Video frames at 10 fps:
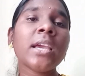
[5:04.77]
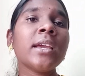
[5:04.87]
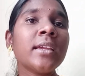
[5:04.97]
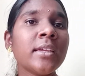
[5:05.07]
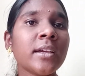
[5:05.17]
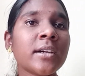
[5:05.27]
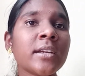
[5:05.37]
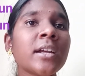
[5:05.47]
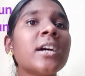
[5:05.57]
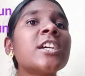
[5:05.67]
Here,
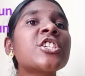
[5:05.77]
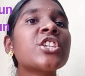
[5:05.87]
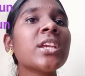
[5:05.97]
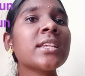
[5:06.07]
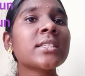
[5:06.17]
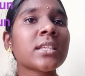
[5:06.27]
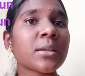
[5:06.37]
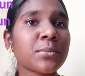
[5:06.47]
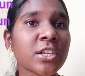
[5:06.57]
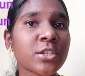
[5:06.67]
she is the
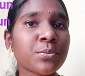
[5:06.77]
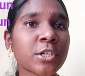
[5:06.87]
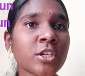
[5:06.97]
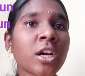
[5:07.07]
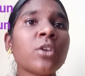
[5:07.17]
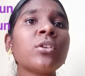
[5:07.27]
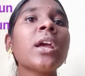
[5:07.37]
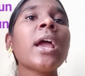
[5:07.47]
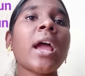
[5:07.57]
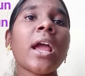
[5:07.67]
subject pronoun
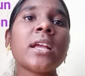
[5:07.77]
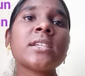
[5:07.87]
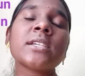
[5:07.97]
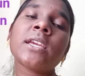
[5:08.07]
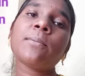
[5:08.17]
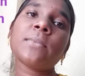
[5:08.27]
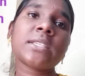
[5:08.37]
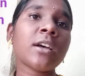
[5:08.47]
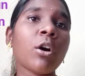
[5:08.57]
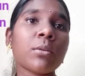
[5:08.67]
and him is
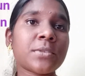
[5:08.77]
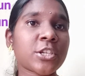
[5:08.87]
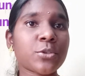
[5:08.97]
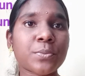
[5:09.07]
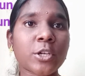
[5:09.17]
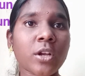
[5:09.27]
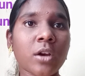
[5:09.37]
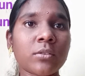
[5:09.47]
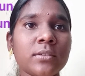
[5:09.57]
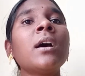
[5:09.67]
the object
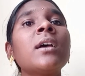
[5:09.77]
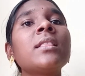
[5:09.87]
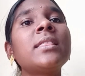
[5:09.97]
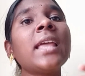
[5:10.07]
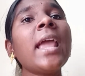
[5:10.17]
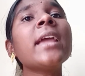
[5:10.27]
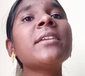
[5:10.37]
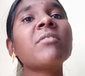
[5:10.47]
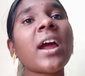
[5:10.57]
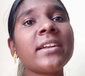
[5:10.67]
pronoun. They
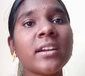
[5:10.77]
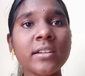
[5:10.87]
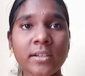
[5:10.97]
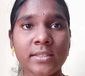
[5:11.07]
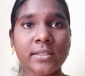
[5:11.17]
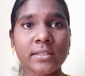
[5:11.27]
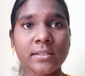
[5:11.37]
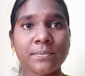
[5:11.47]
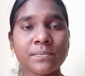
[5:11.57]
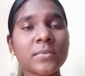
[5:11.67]
invited us.
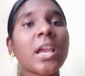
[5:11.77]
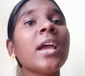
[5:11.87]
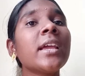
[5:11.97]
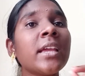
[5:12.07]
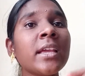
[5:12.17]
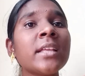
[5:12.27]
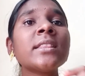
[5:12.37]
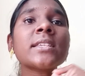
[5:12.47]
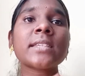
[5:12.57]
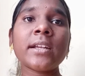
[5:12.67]
In
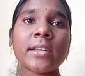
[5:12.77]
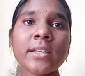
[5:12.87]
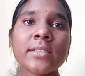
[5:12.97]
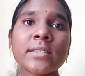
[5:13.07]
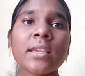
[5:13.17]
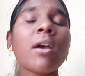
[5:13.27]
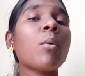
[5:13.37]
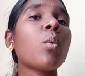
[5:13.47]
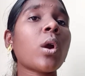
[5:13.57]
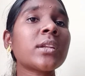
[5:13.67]
this sentence,
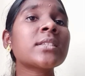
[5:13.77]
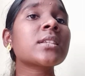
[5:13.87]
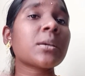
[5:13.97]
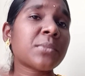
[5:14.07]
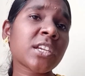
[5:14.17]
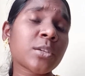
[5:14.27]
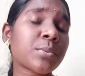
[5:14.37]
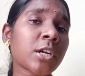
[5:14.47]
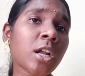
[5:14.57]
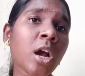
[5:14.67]
what is the subject
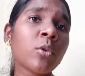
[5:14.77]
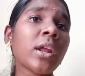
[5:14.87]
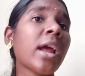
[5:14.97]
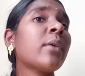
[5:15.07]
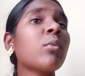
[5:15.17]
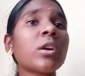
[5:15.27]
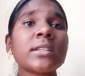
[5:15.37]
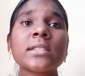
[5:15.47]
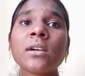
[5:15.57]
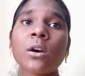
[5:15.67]
pronoun and what
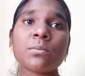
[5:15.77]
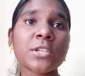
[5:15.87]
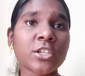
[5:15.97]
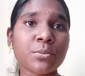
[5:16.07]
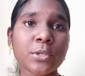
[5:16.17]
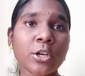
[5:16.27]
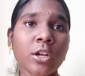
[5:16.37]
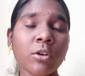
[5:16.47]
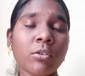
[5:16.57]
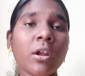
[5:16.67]
is the object
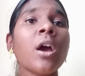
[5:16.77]
pronoun?